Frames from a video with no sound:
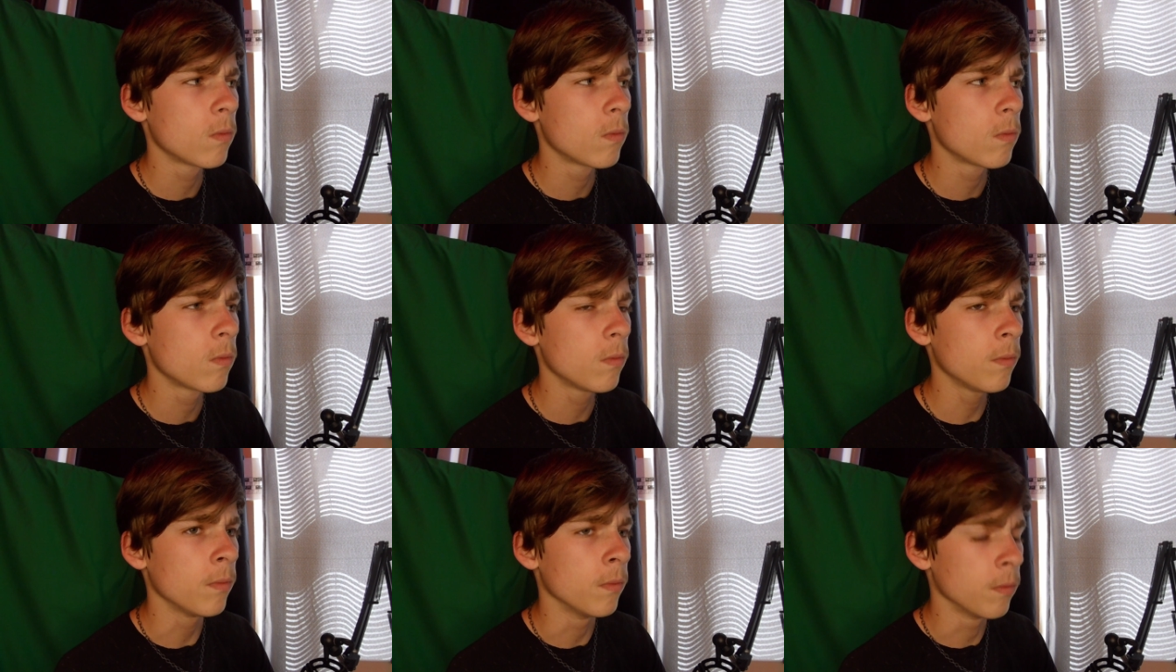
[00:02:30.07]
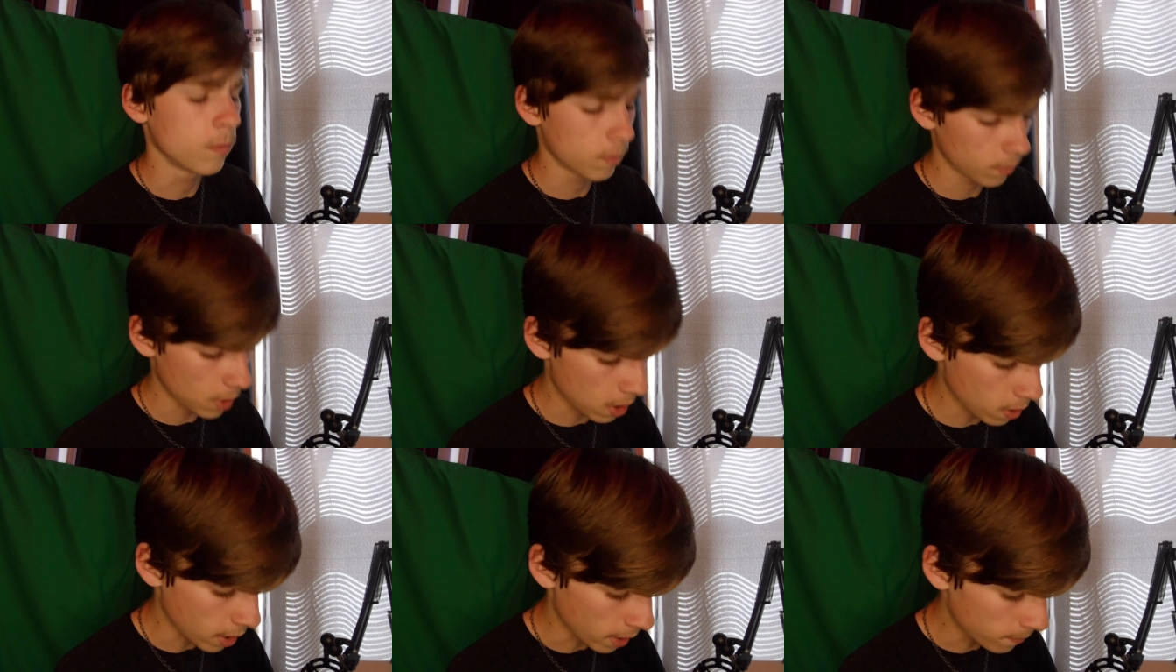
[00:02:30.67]
Hmm.
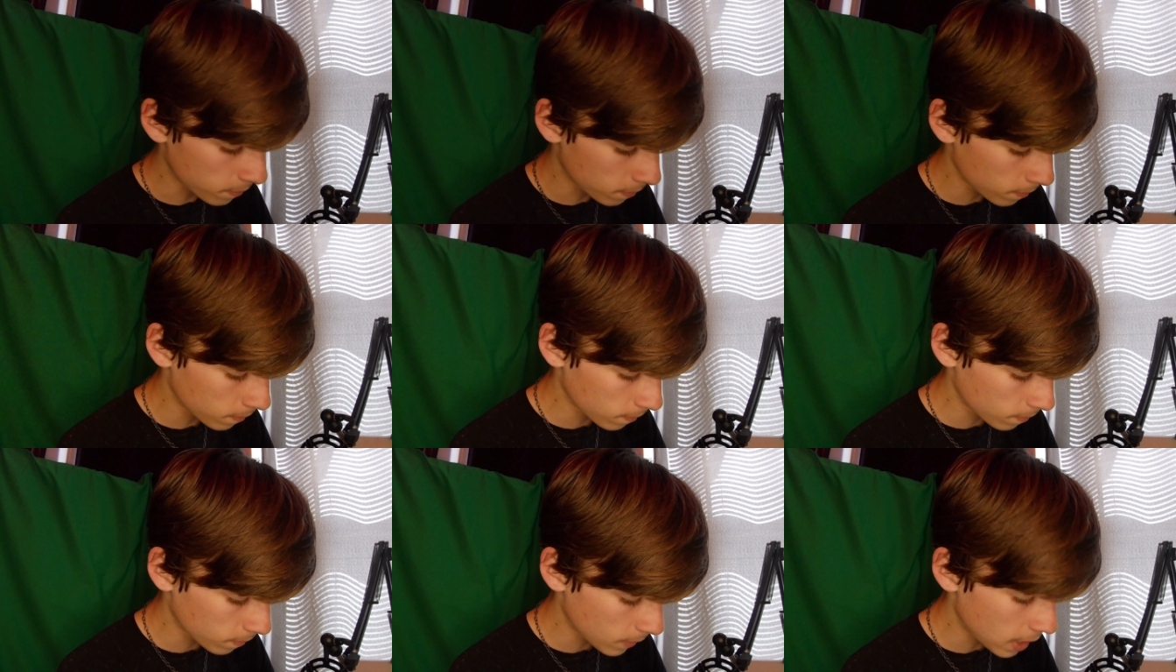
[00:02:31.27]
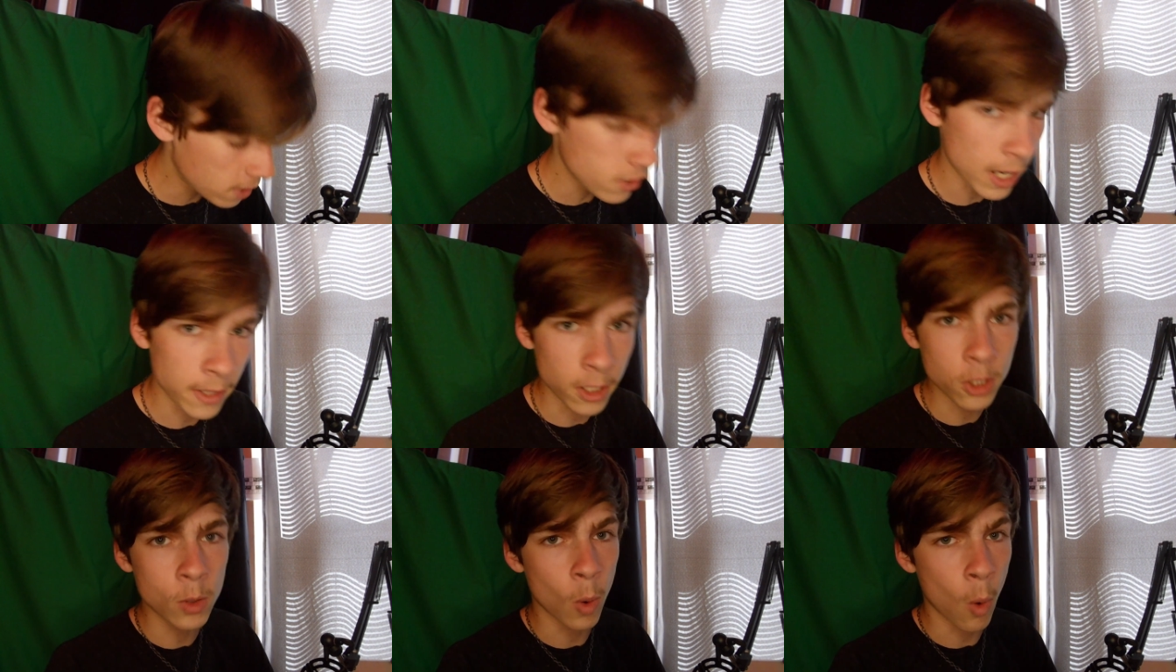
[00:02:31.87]
Okay. He's saying
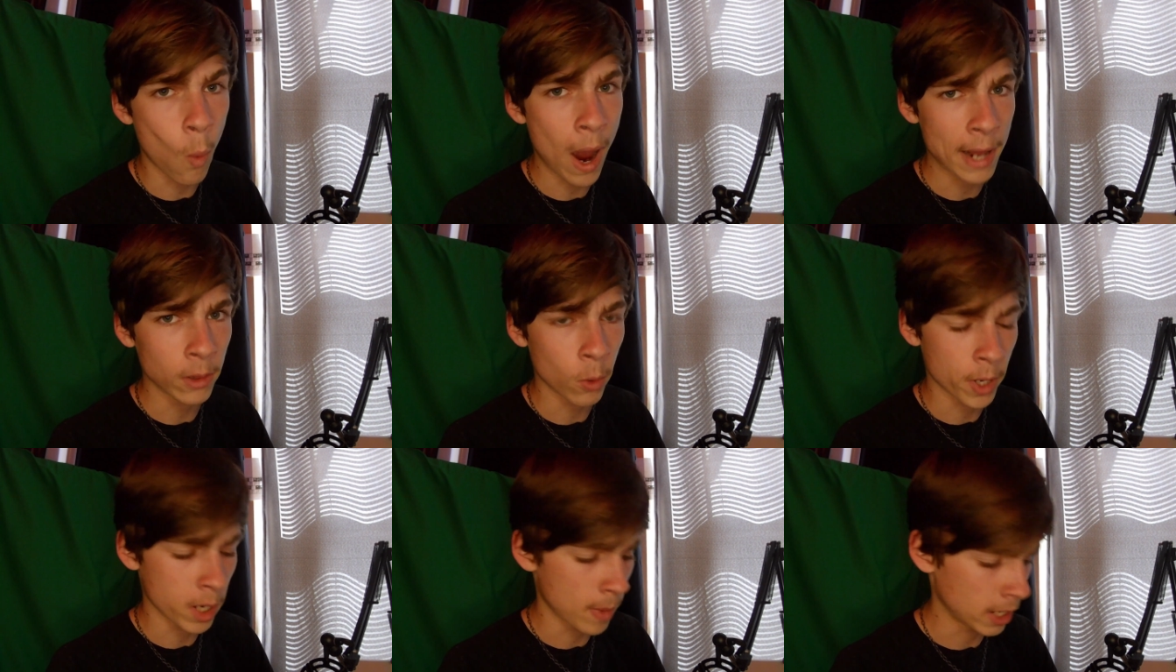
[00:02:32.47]
this to a white lawyer, by the